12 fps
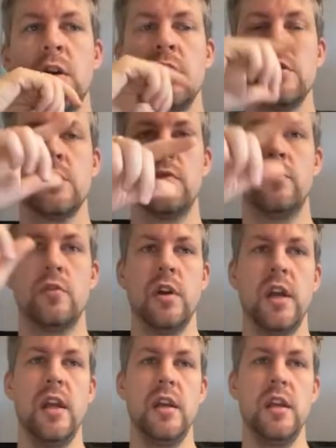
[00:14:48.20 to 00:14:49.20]
so for
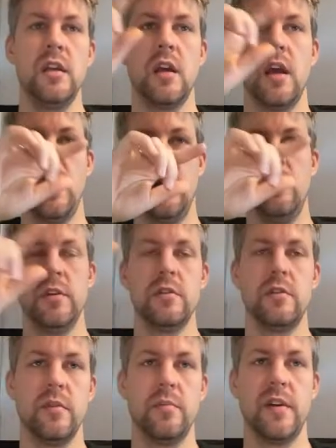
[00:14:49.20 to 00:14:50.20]
any element
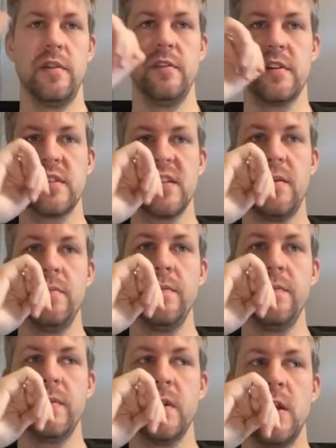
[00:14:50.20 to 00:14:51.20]
of the prefix sum,
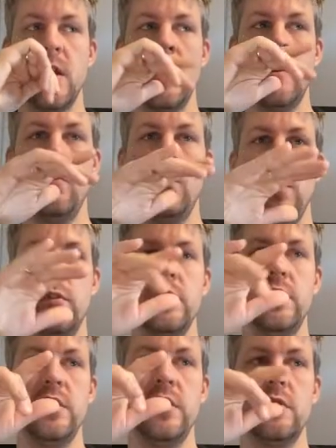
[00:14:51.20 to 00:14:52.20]
we
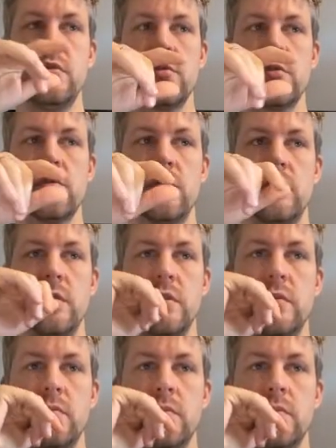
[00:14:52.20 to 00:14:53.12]
only need to store